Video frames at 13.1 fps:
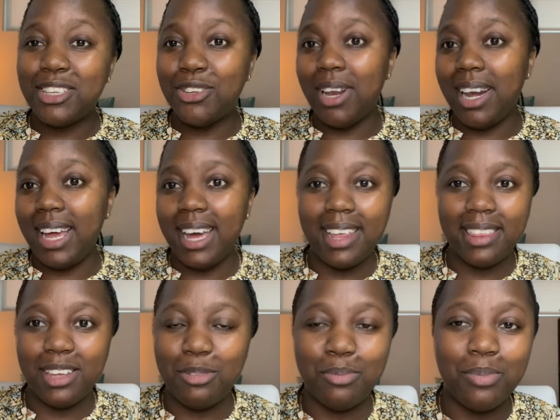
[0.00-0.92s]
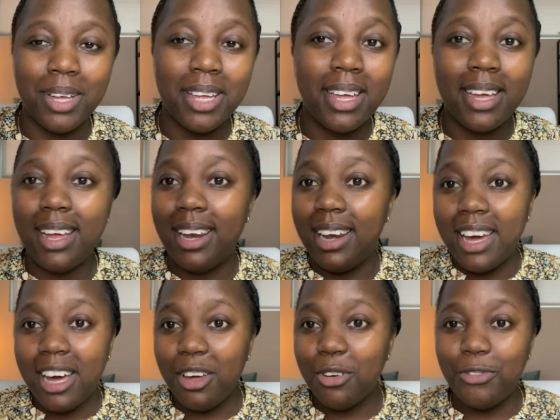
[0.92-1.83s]
So layer them.
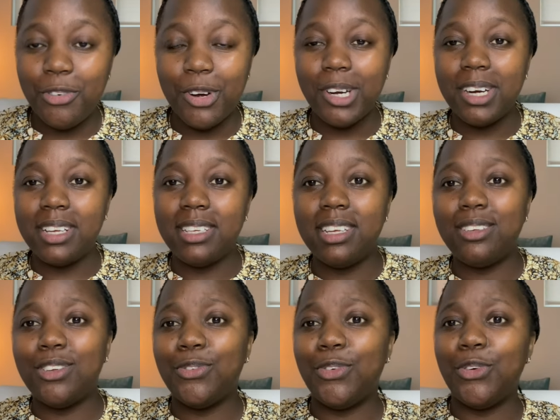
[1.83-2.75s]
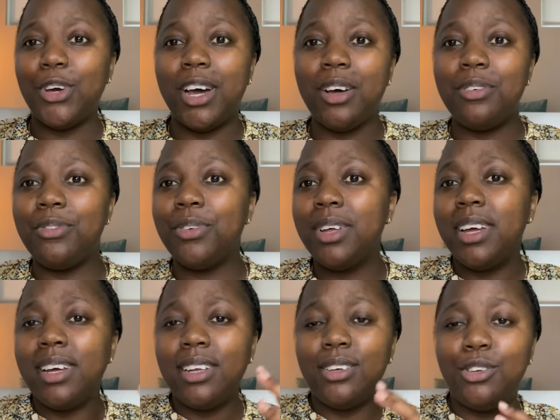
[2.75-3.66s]
Layer your fragrances. If you have
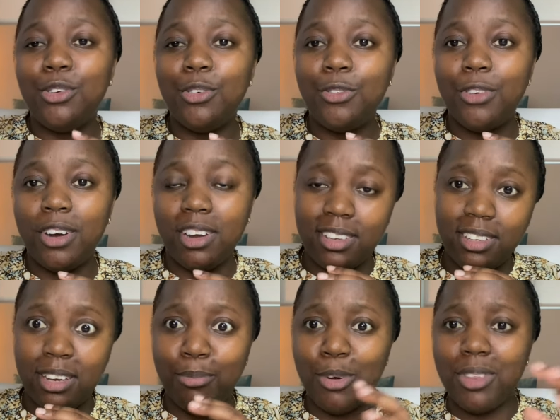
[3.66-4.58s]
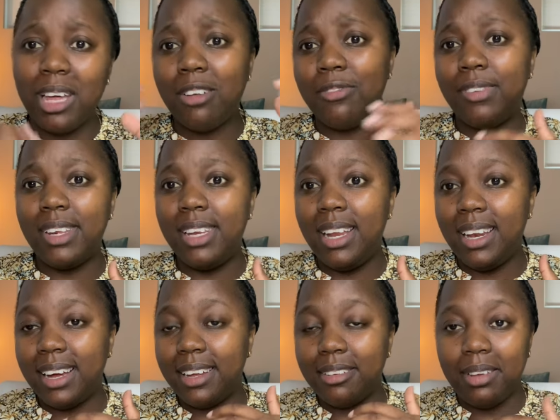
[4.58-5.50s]
2 fragrances that both have
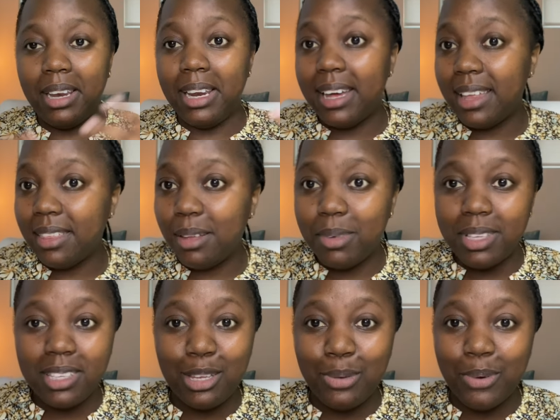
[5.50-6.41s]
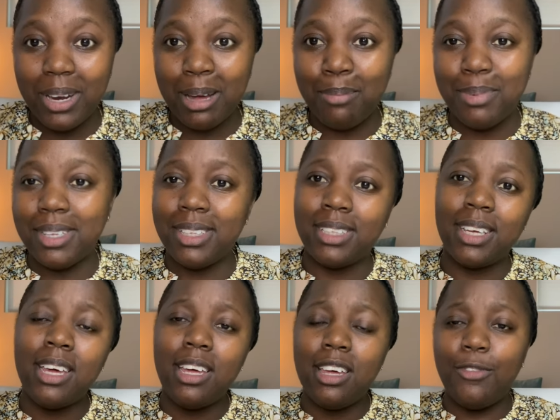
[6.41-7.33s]
vanilla, layer them and see what happens.
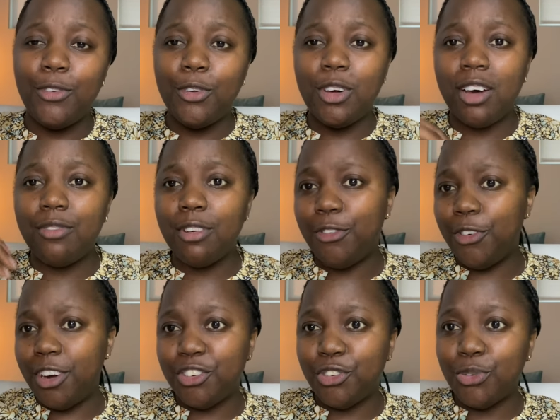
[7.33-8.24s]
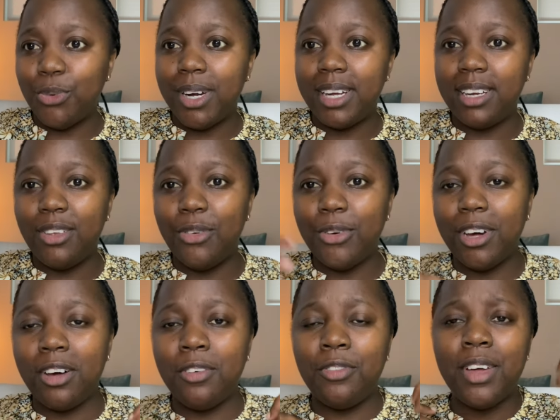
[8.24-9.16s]
If you have a fresh one and you
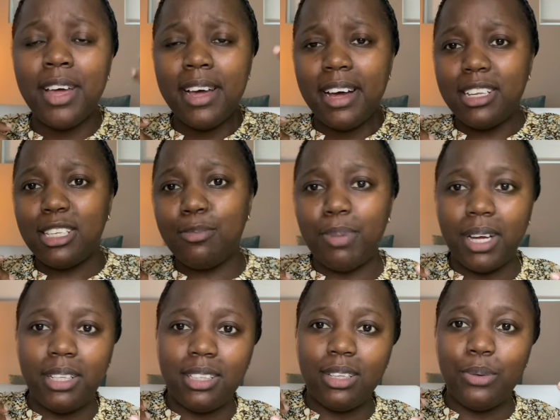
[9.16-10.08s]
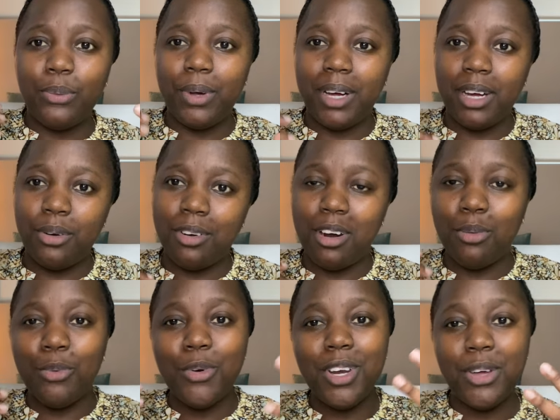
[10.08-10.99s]
have a spicy one or
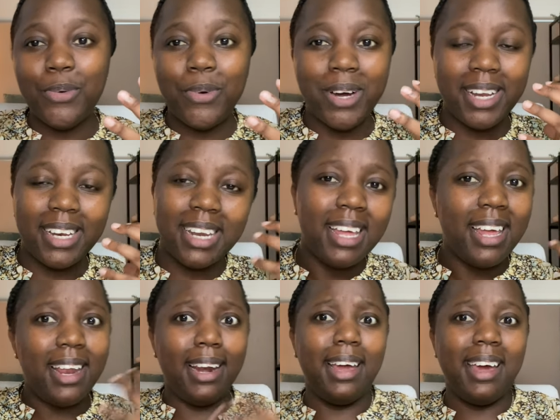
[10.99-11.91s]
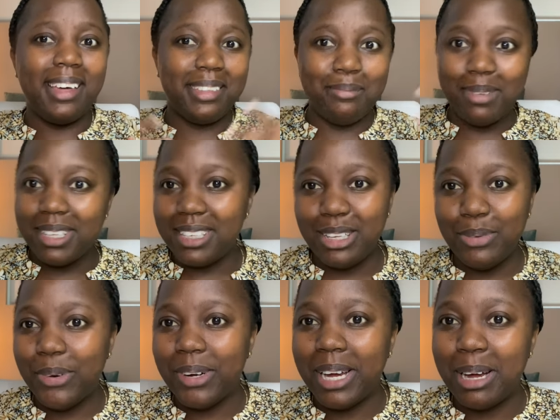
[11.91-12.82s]
a woody one, layer them and
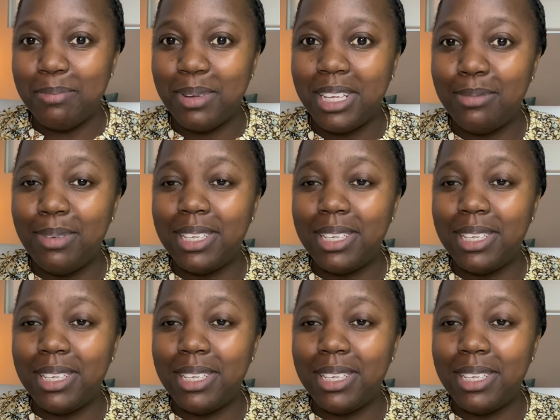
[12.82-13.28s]
see what happens.